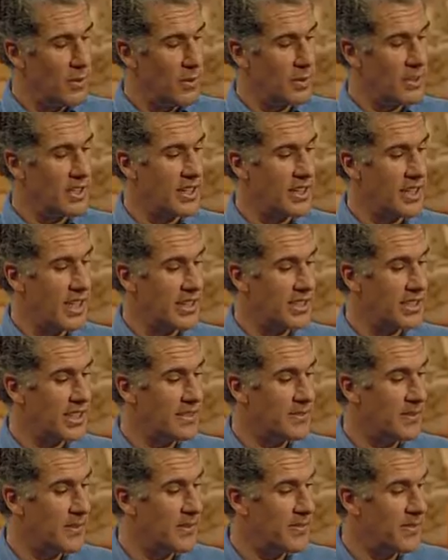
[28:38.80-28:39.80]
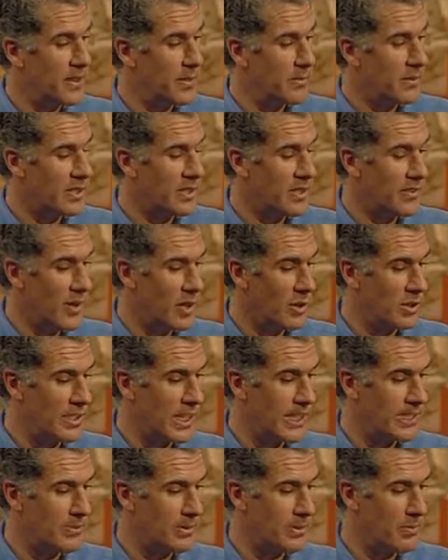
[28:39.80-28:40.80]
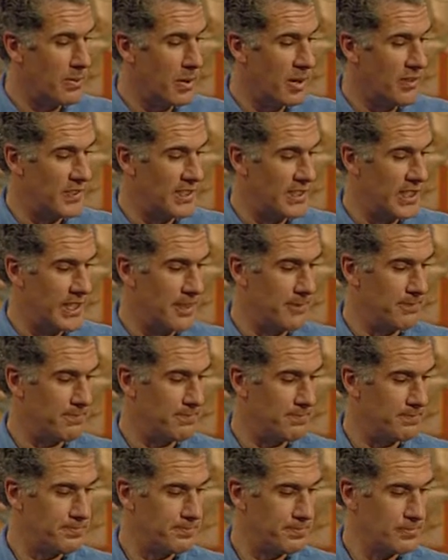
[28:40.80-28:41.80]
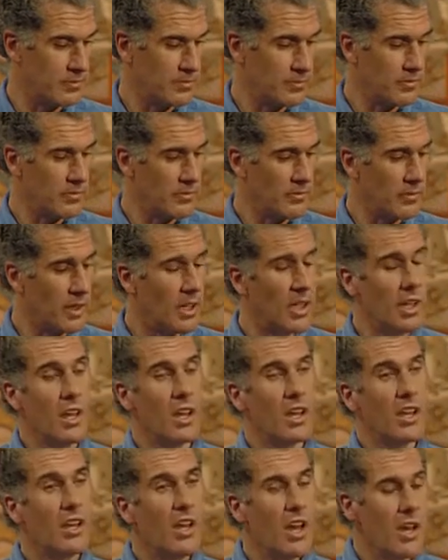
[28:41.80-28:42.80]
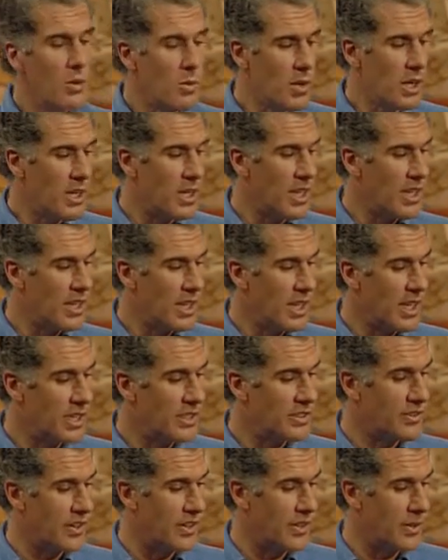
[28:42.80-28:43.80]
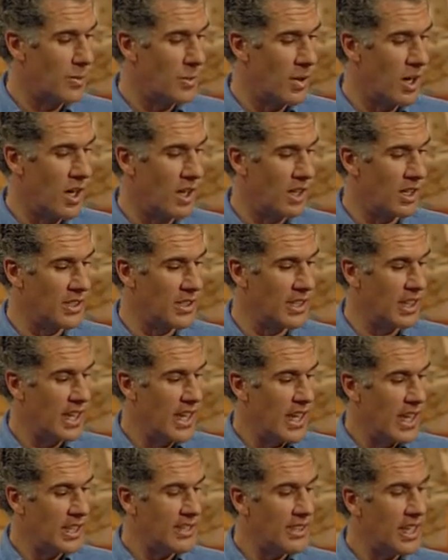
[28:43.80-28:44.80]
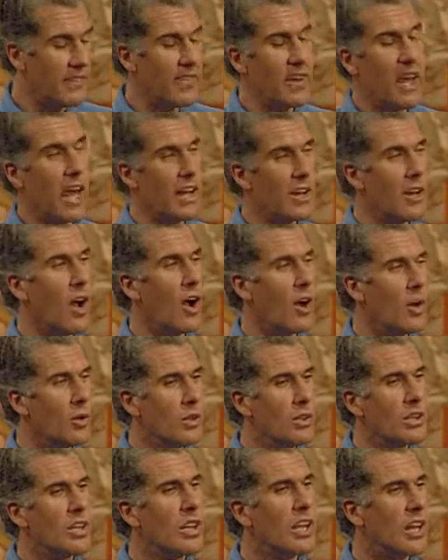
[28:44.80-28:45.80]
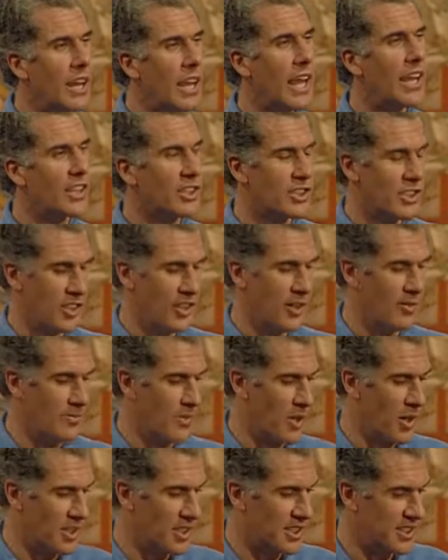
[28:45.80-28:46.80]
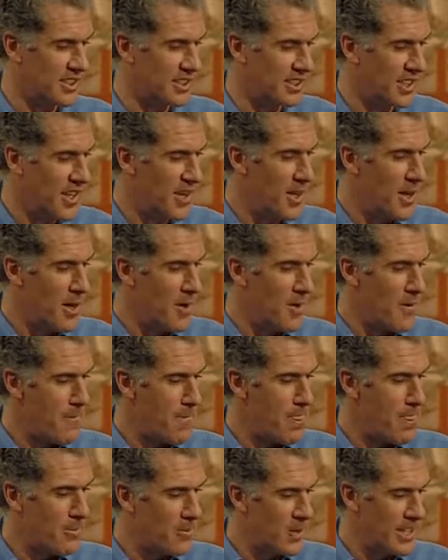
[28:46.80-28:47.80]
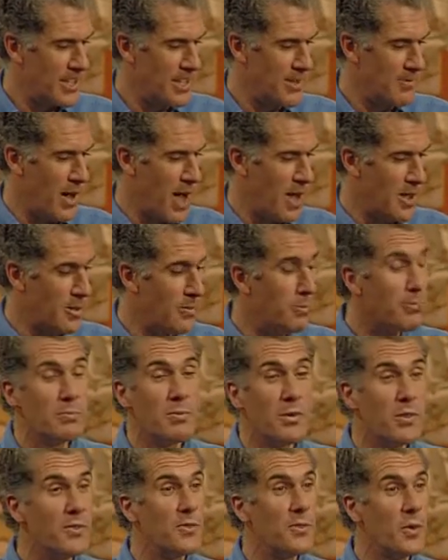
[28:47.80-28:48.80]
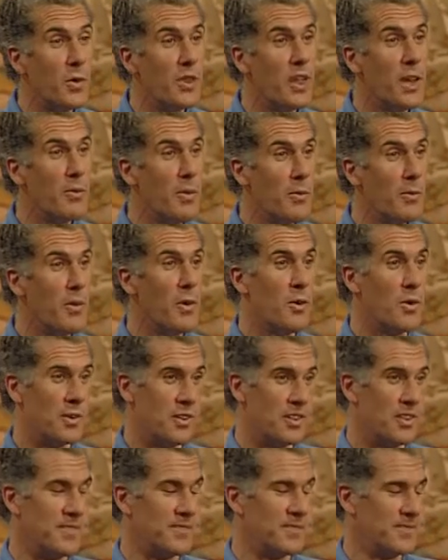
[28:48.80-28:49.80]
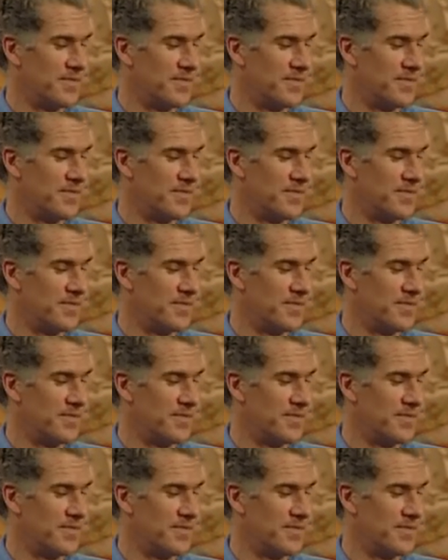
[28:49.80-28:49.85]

fourthly, there's his fulfillment of Old Testament prophecy. No one in the history of the world has ever had a whole collection of books written about them before they were born.